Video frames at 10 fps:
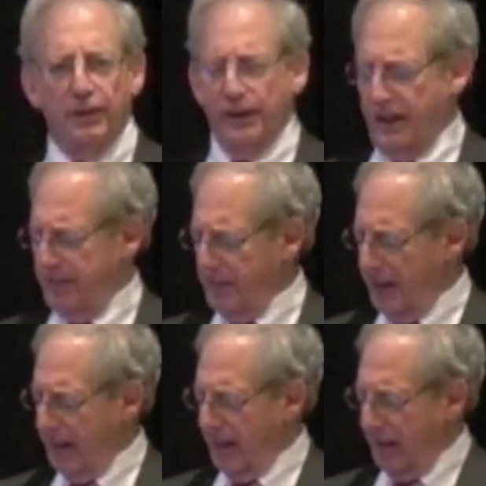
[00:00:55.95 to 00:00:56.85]
okay,
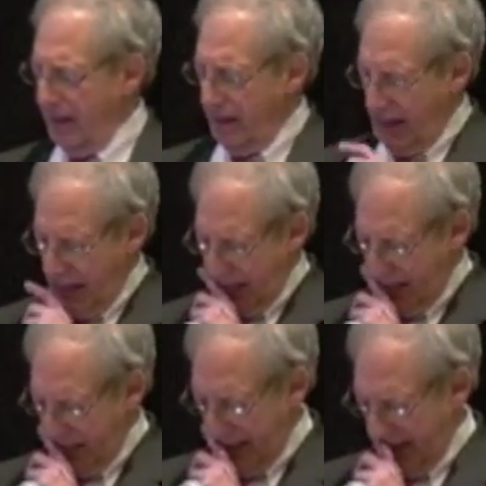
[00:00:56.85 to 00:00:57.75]

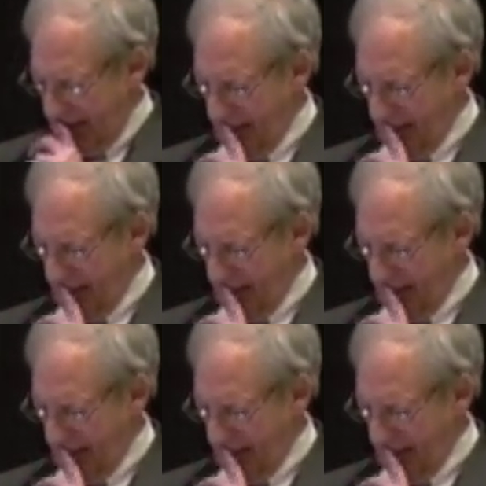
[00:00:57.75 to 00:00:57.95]
and the